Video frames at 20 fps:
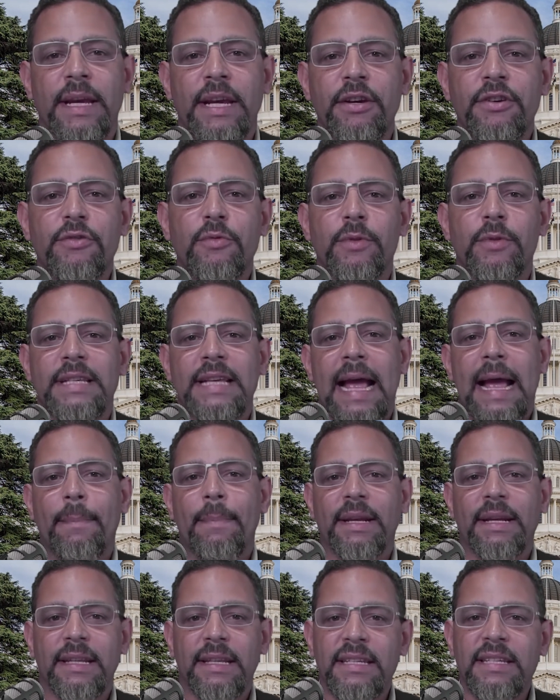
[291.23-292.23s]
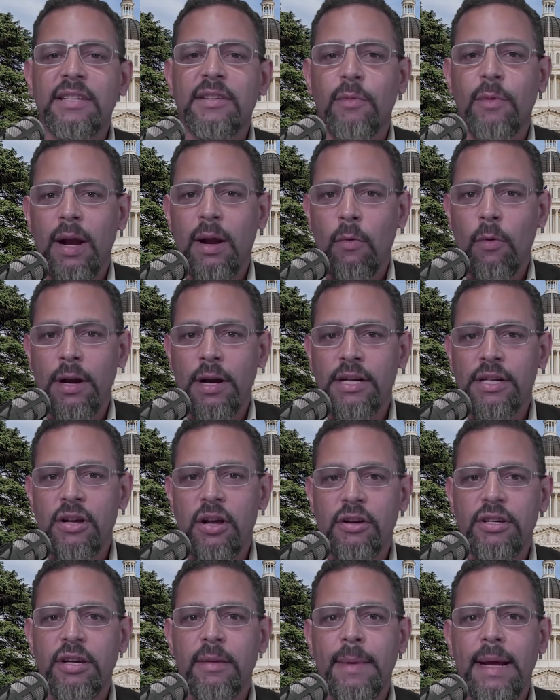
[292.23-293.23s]
Here's what's happened, and this is what I want to
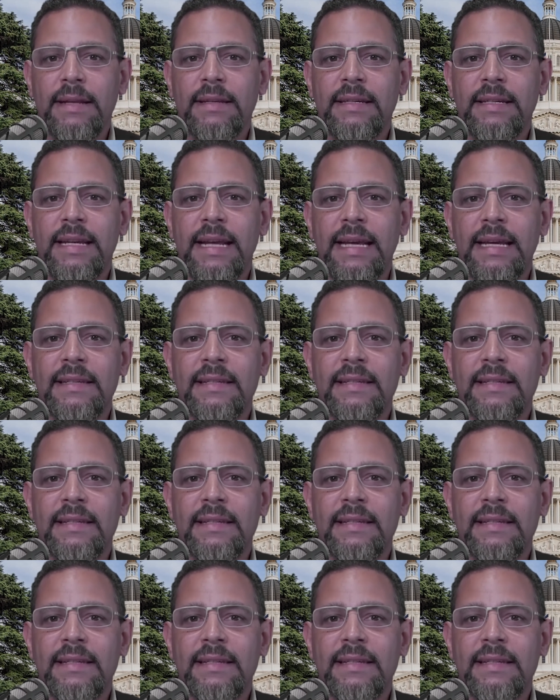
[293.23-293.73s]
talk to you about today,